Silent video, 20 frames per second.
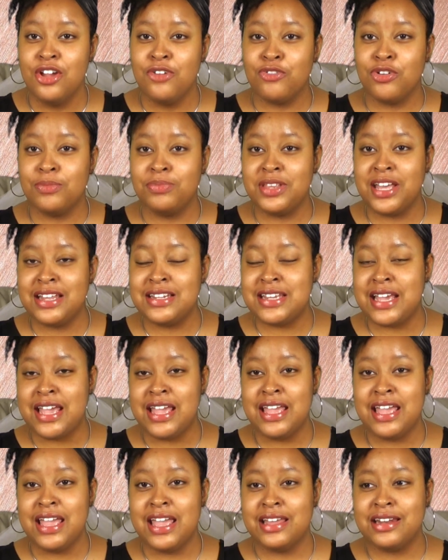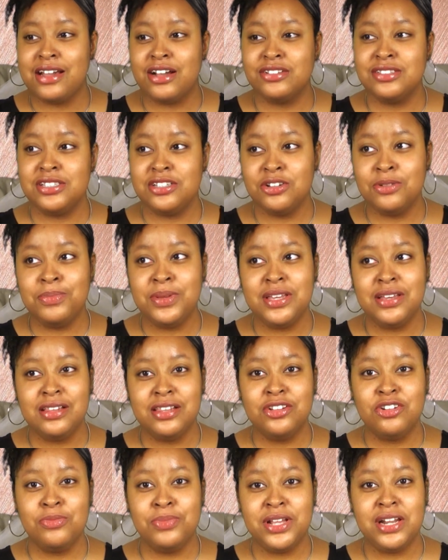from that day and I'll still be a
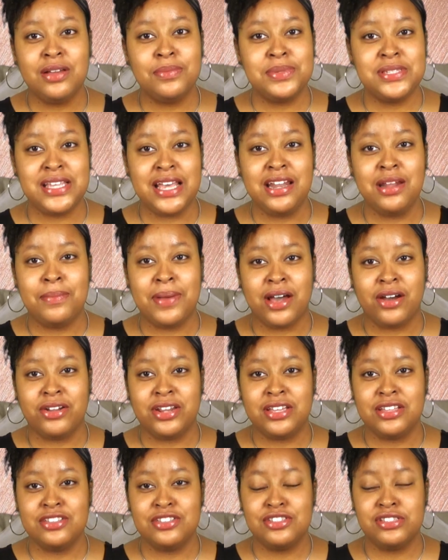little bit upset about it.